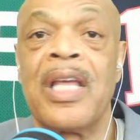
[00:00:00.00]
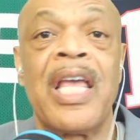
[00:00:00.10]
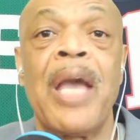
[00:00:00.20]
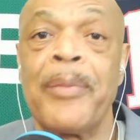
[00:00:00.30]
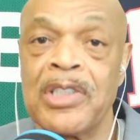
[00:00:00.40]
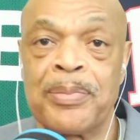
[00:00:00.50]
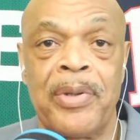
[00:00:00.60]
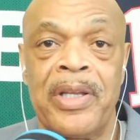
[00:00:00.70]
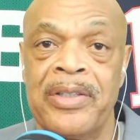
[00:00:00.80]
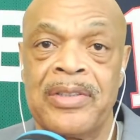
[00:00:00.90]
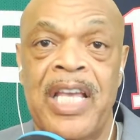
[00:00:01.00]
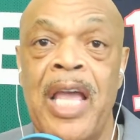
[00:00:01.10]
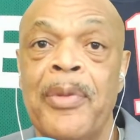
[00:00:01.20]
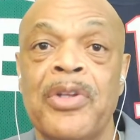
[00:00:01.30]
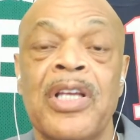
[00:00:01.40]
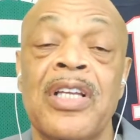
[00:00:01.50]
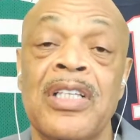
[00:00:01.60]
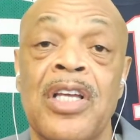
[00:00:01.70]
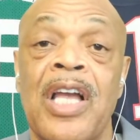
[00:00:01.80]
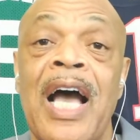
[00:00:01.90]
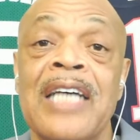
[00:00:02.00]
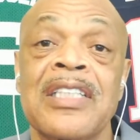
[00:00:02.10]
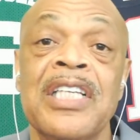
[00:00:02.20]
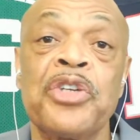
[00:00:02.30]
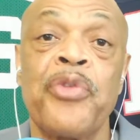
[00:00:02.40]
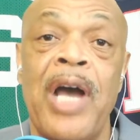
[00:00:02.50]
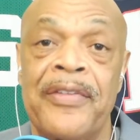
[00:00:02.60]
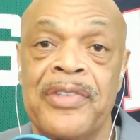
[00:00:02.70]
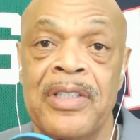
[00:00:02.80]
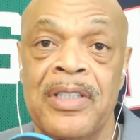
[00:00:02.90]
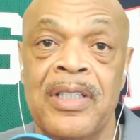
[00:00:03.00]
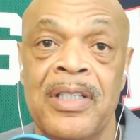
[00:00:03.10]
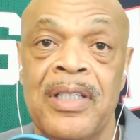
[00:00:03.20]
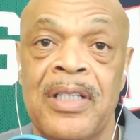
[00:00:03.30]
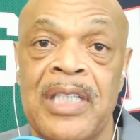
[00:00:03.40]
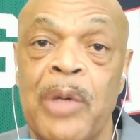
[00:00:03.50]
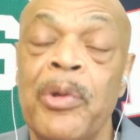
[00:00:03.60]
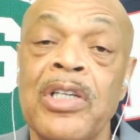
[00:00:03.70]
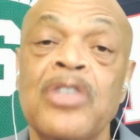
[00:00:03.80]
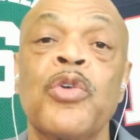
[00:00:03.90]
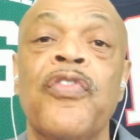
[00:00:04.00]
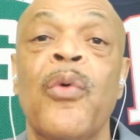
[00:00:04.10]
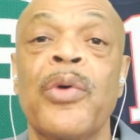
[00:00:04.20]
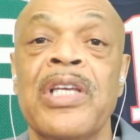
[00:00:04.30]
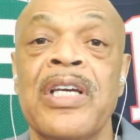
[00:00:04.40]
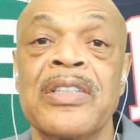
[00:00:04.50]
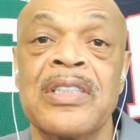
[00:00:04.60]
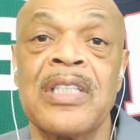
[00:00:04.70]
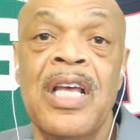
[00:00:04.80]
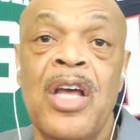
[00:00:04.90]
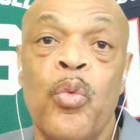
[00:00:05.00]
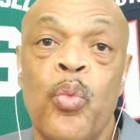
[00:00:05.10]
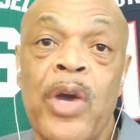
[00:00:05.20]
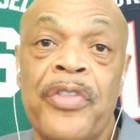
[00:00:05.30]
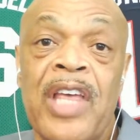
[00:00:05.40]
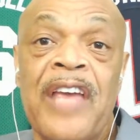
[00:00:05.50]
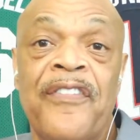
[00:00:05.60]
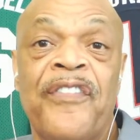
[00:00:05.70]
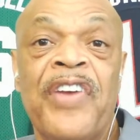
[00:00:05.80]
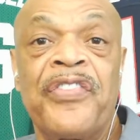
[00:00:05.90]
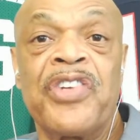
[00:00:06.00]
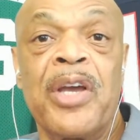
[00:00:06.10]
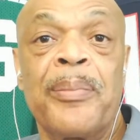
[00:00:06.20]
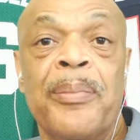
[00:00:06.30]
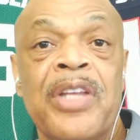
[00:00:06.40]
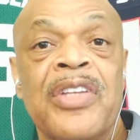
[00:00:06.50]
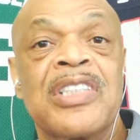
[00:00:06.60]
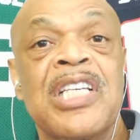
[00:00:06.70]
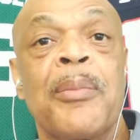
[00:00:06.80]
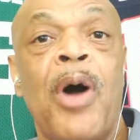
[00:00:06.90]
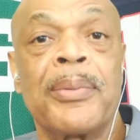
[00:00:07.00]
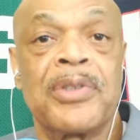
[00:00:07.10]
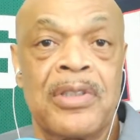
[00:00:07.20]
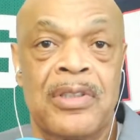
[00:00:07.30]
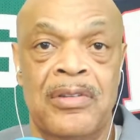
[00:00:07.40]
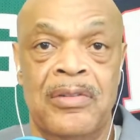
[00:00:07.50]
hammered his players, hammered the guys that he drafted. They were going to do 4 years with a 5th year being the team option.